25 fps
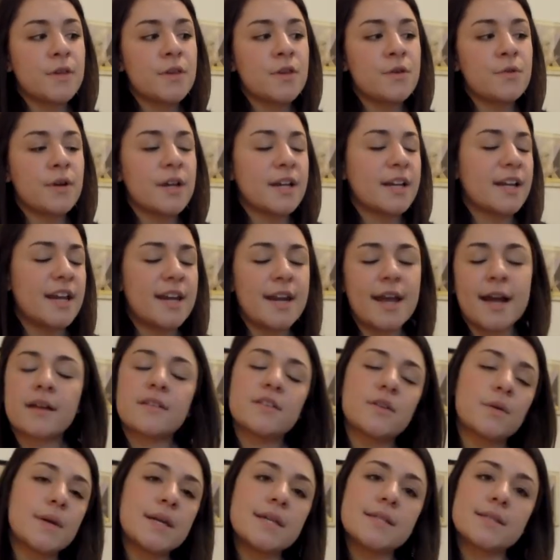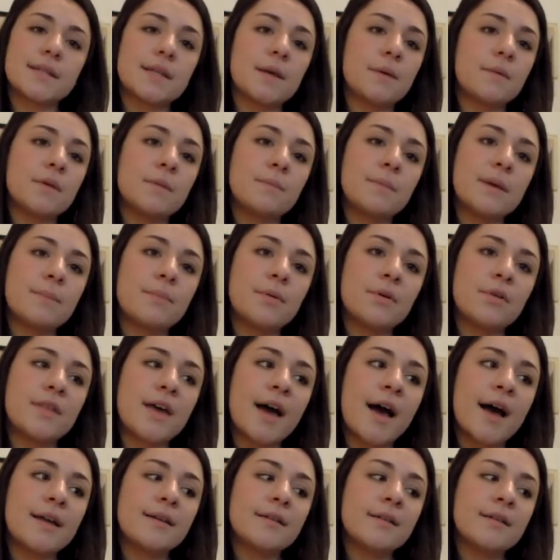you could connect so easily with people
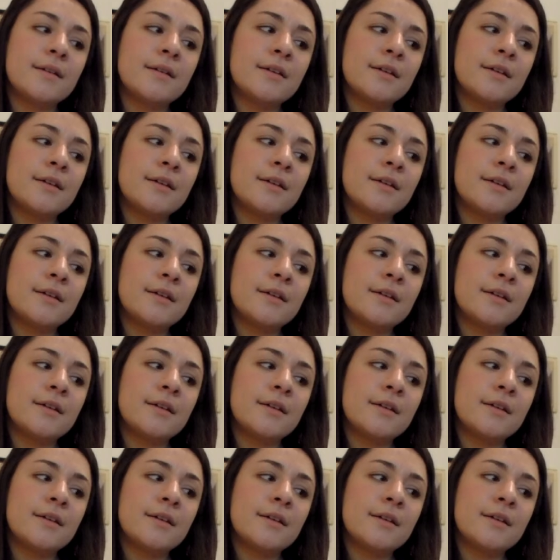that